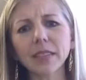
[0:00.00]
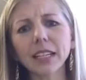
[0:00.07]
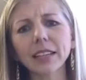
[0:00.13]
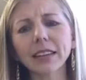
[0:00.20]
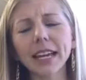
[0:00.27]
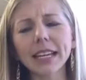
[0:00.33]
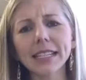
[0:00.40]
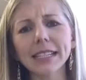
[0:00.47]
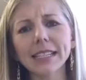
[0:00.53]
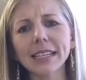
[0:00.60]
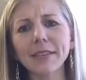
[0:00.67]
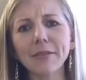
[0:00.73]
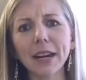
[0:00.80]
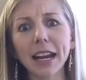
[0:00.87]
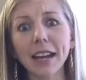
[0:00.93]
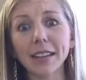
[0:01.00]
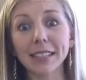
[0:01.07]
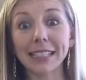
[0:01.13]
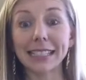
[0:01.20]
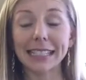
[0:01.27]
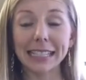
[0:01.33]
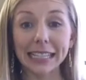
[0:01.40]
Let's see what else.
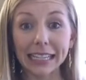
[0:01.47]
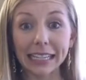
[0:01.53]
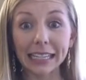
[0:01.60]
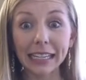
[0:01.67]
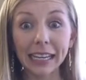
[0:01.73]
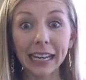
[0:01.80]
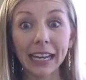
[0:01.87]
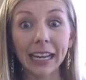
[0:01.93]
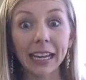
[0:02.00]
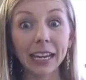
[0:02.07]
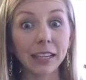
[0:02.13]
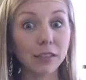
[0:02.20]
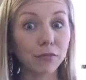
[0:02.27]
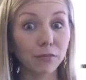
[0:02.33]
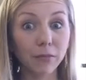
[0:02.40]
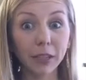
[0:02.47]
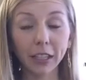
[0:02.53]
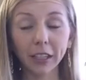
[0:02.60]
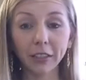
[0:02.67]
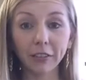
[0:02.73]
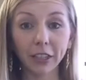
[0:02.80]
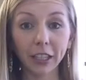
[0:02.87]
Tea is
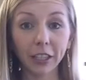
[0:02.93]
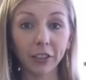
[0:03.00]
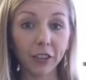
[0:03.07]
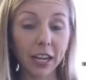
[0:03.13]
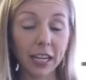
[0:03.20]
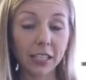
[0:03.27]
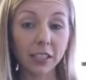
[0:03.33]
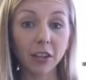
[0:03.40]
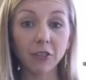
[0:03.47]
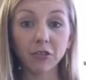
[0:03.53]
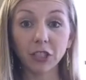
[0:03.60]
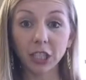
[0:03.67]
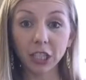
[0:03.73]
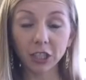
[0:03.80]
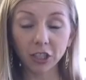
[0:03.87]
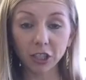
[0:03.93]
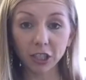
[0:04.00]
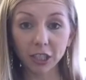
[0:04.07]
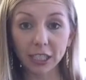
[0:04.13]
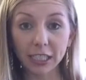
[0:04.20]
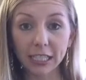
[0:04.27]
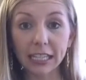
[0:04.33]
really, really great. So ginger
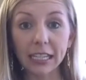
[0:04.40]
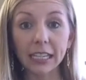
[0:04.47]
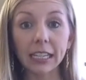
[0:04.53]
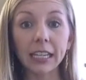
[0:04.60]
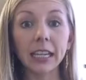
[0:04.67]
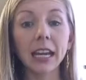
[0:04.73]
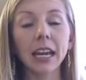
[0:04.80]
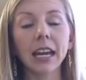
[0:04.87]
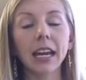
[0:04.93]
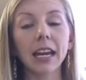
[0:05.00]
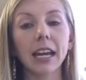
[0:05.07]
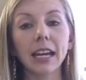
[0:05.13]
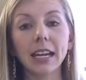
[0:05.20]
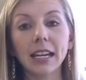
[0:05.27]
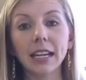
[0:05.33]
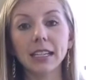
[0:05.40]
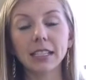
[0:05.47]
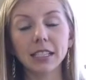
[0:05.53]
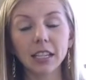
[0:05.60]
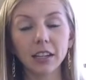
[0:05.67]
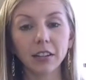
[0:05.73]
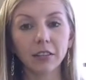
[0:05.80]
tea
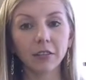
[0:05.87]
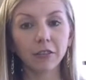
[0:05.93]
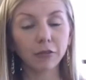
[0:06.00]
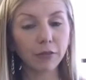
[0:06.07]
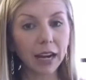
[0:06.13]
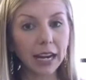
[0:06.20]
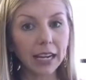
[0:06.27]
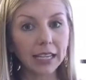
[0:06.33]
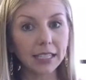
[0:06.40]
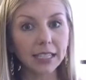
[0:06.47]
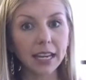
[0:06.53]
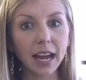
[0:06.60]
is great.